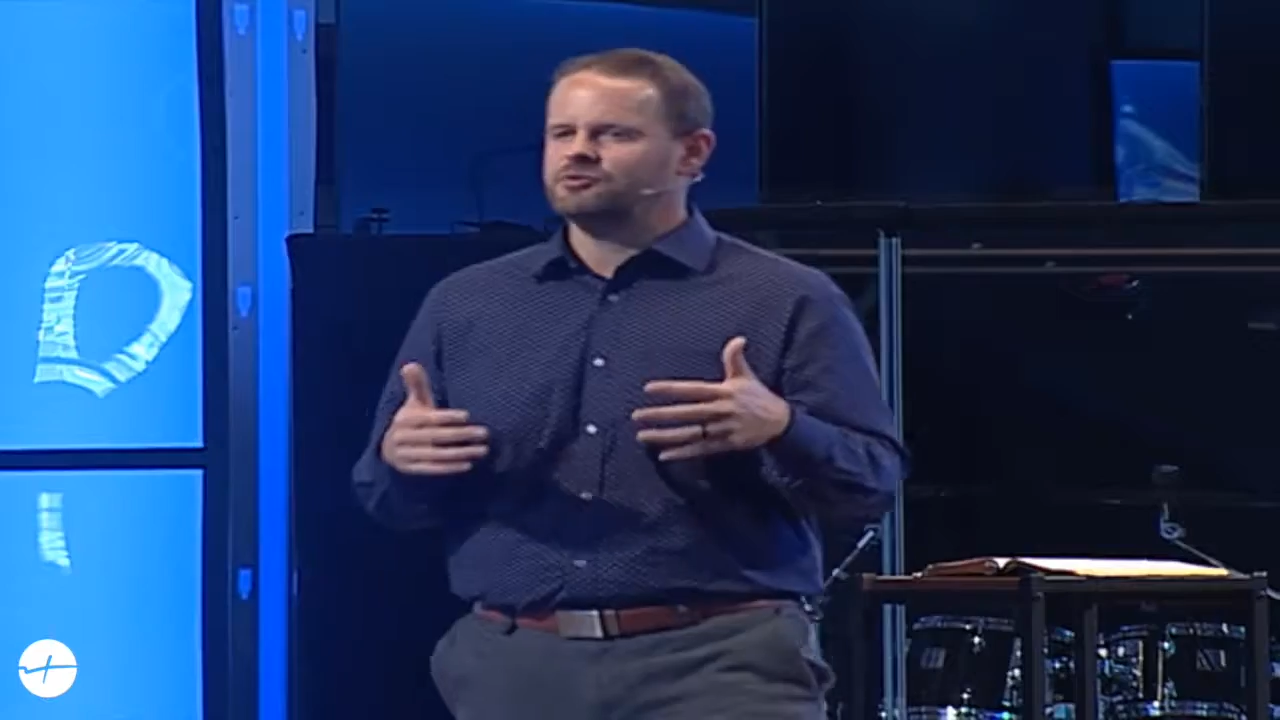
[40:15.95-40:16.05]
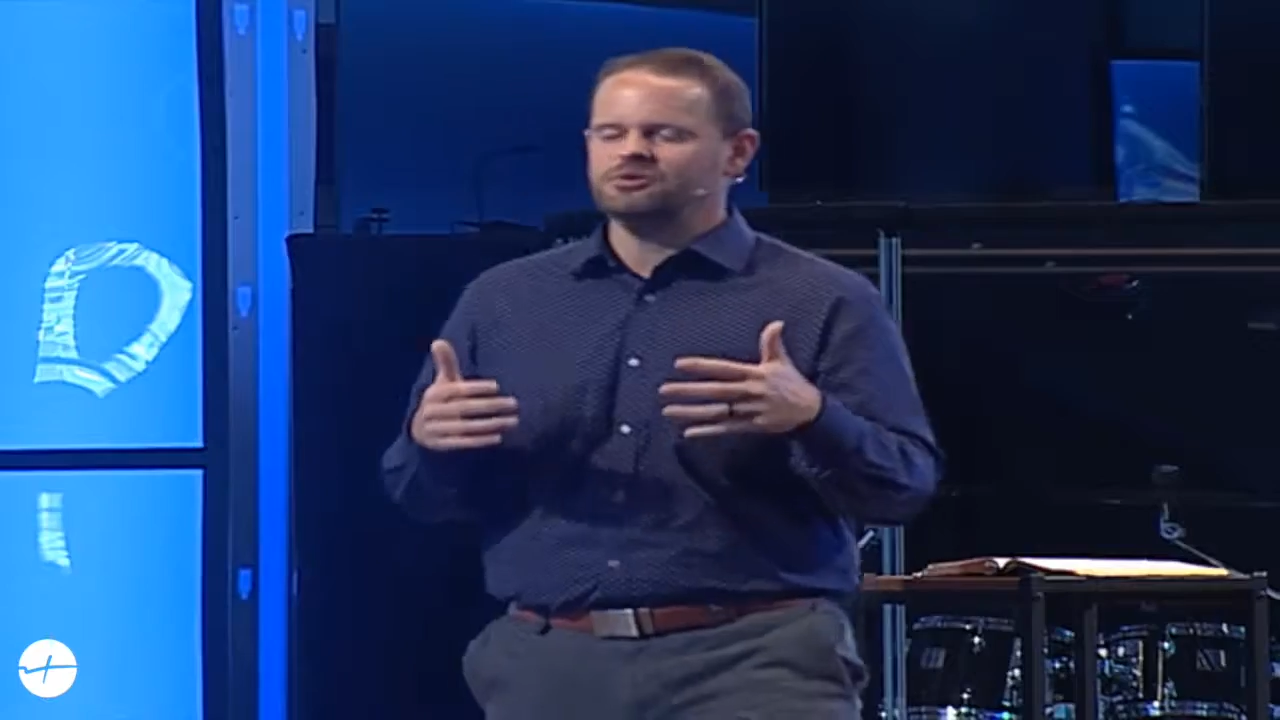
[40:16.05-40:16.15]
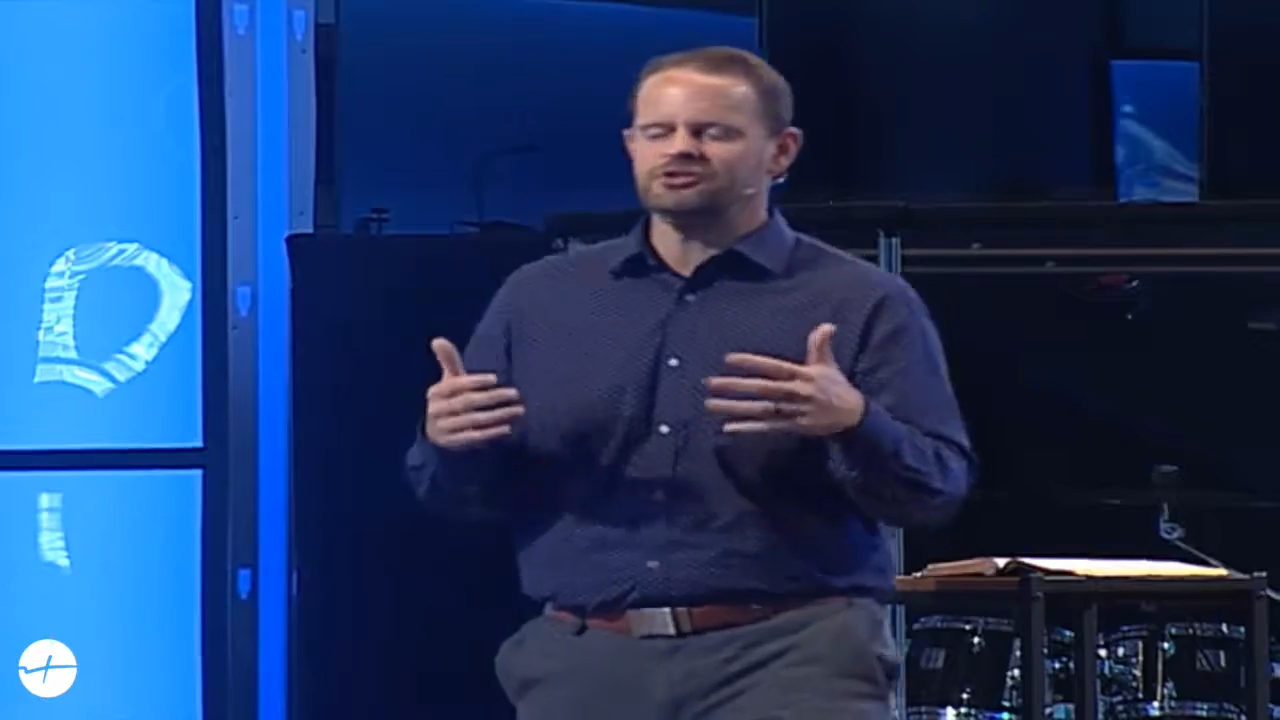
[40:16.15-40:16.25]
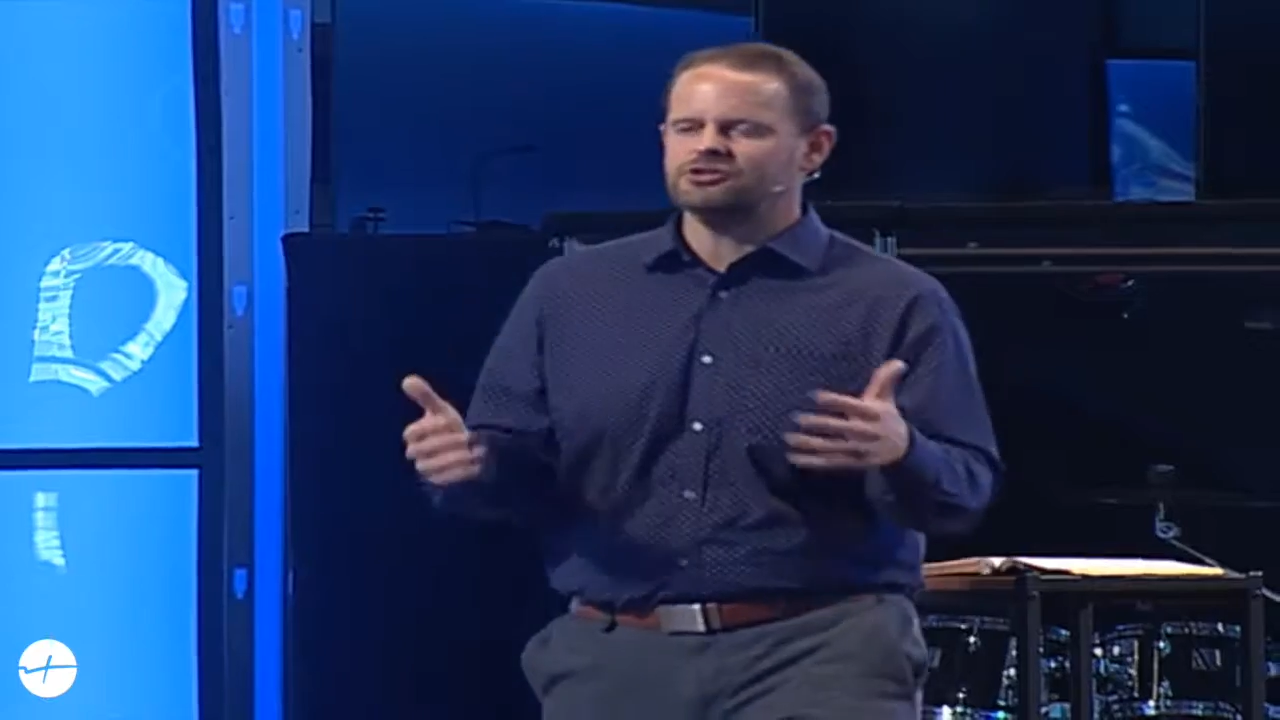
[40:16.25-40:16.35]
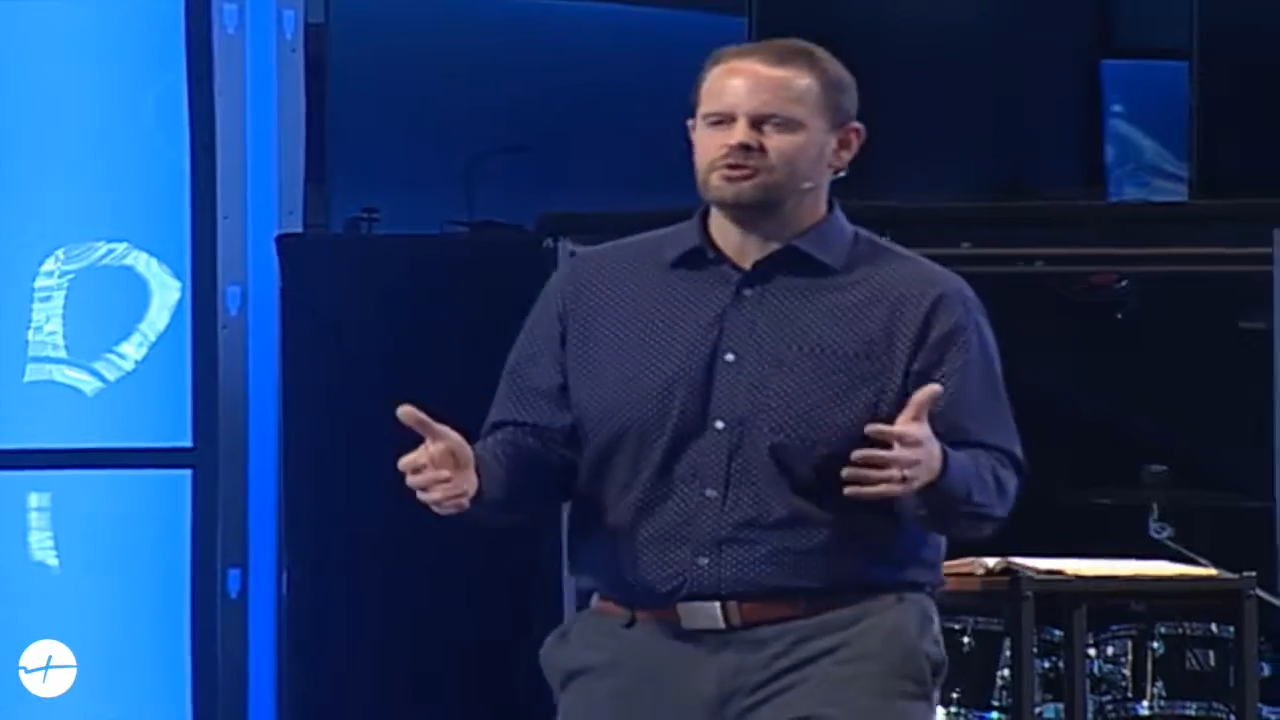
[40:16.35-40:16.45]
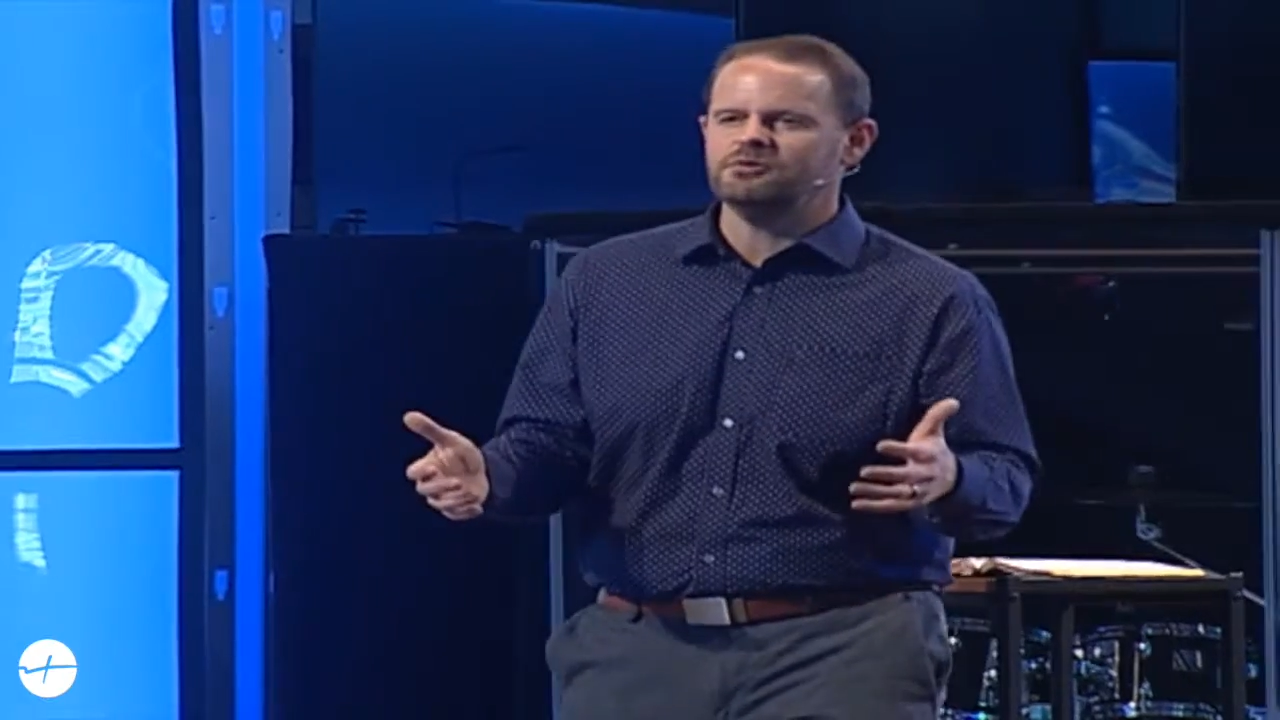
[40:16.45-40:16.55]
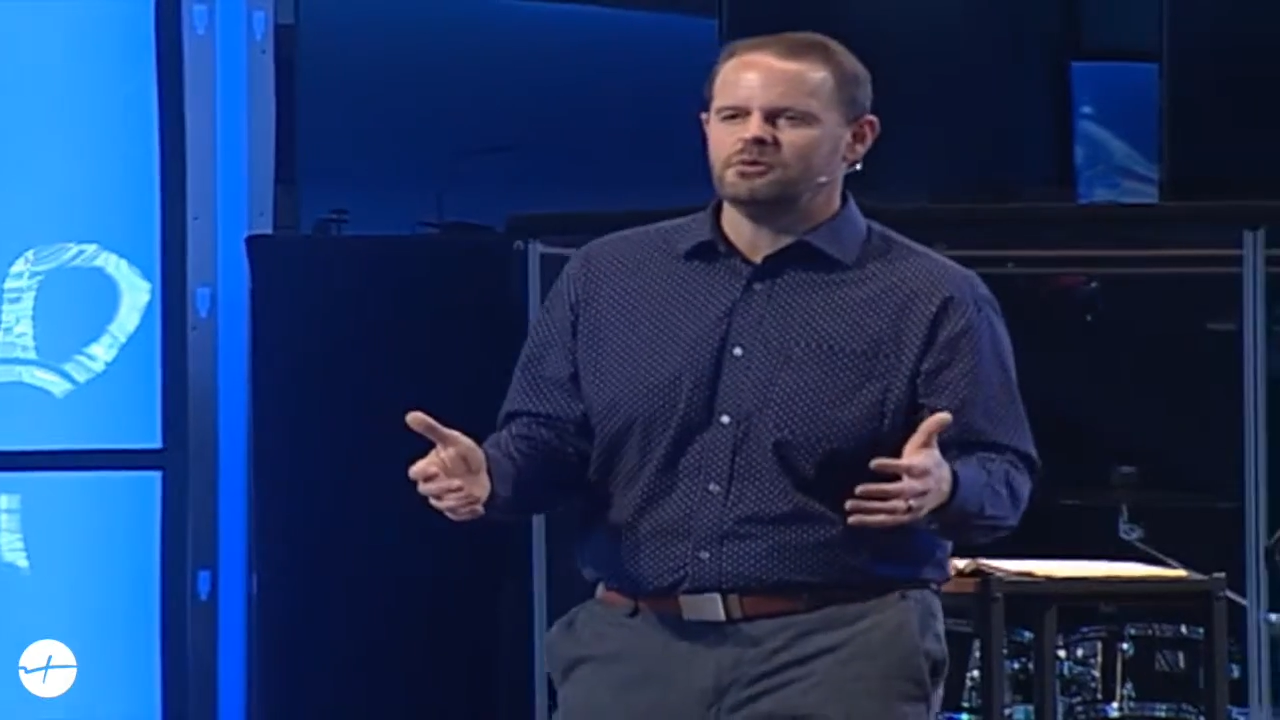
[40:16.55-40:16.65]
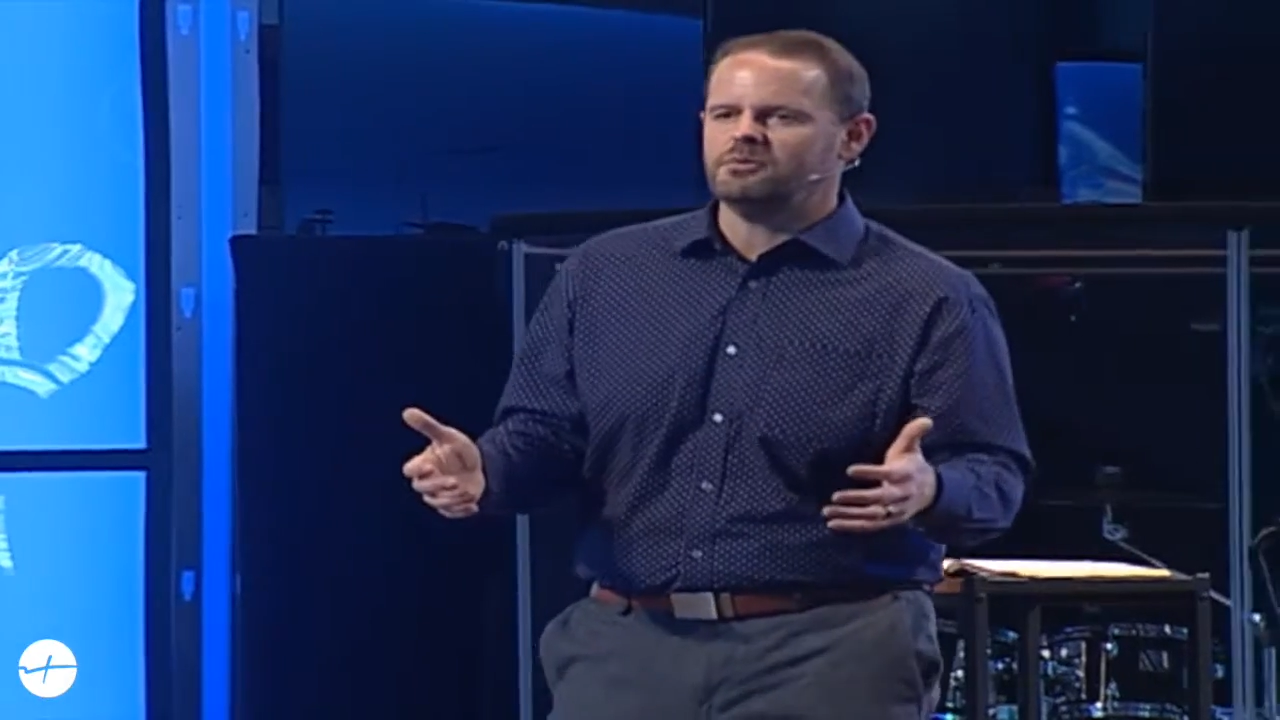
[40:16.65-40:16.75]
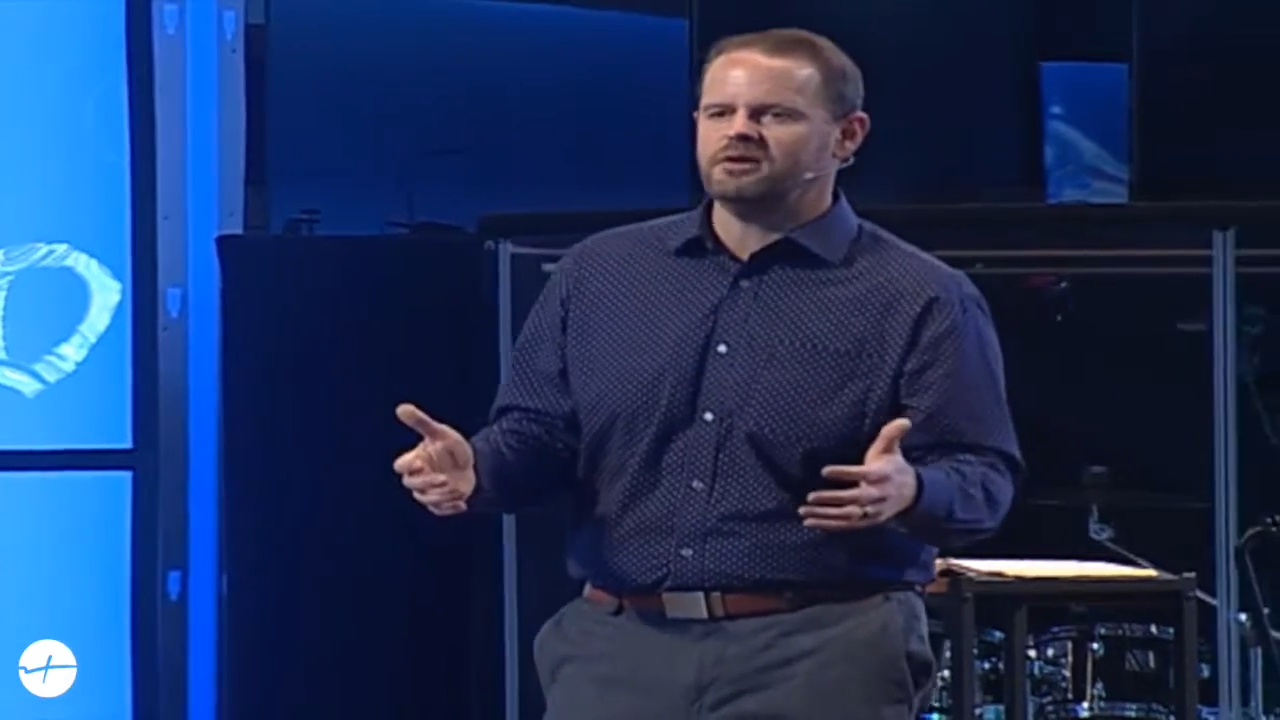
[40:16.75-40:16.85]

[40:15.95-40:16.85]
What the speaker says: so that we show that we're